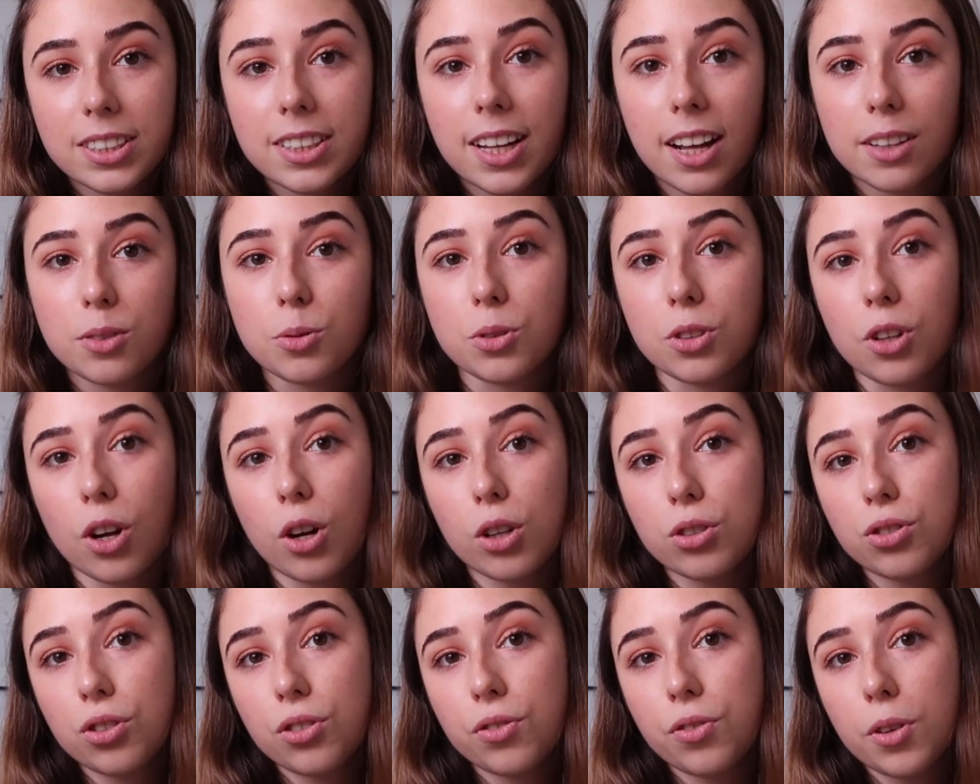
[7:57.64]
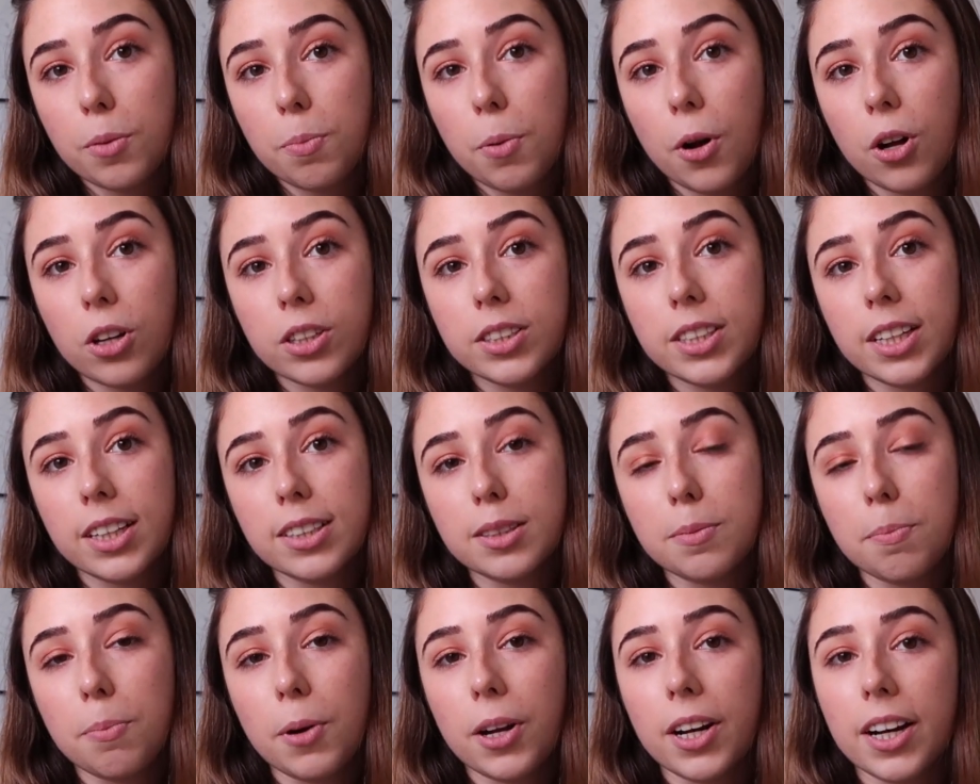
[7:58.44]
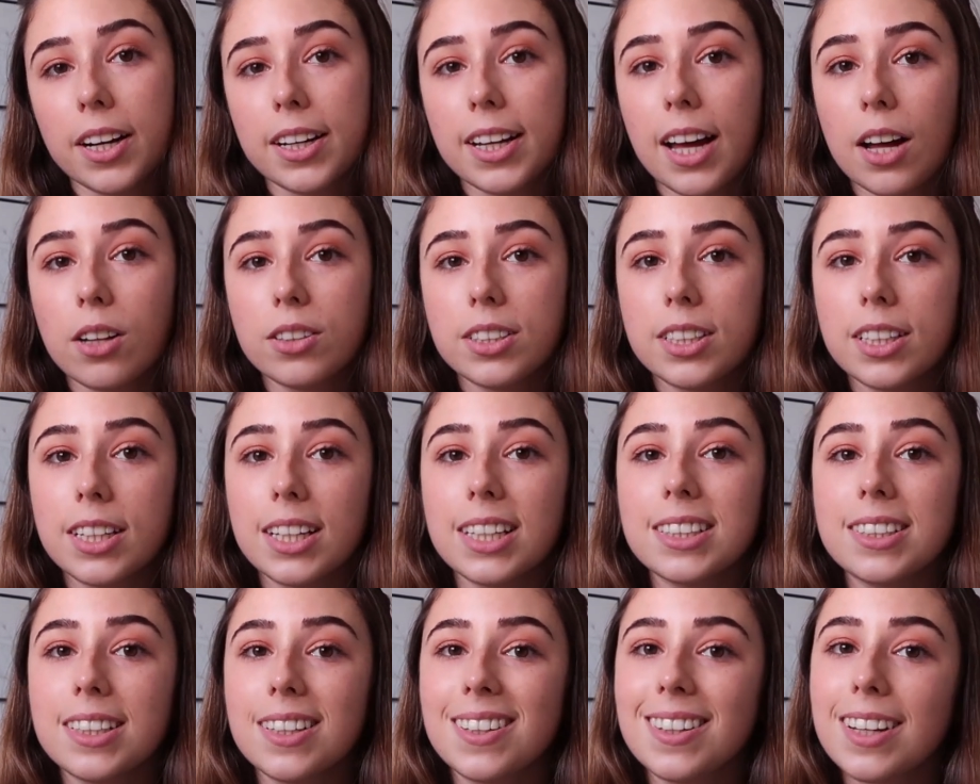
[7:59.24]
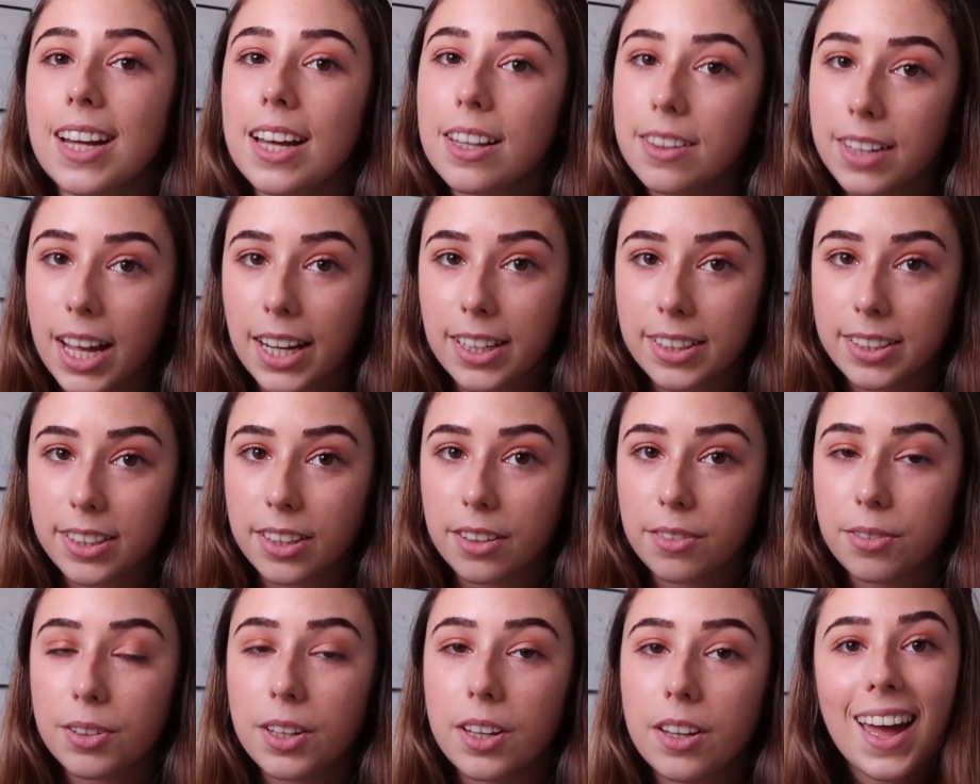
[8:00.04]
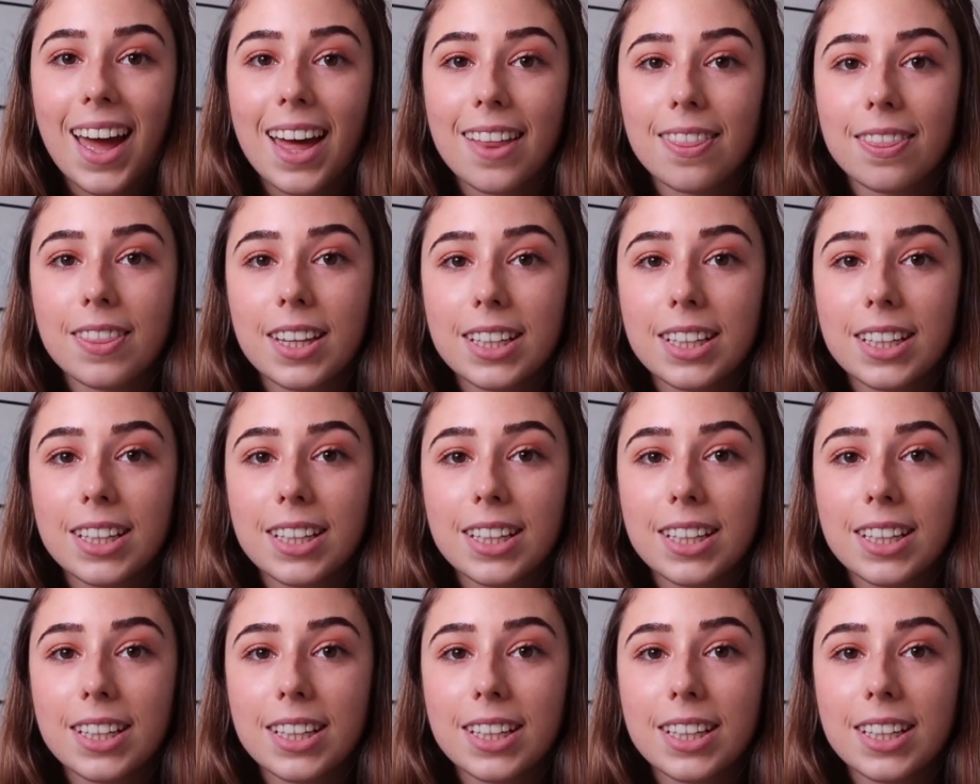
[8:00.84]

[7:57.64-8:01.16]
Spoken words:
class was also for politics, but it counted as an elective. And